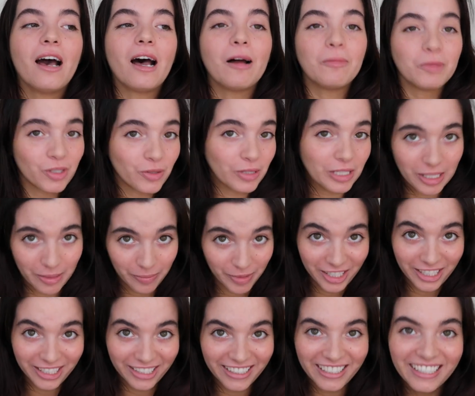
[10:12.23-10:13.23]
I'm doing
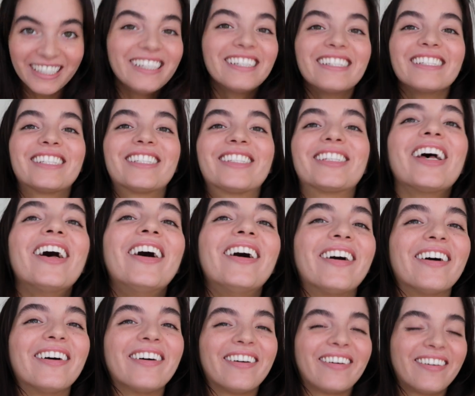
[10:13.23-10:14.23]
something good.
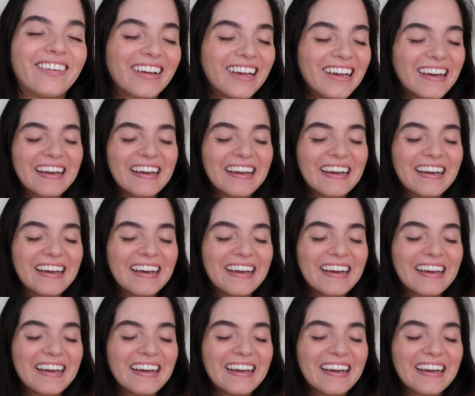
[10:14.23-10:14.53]
So,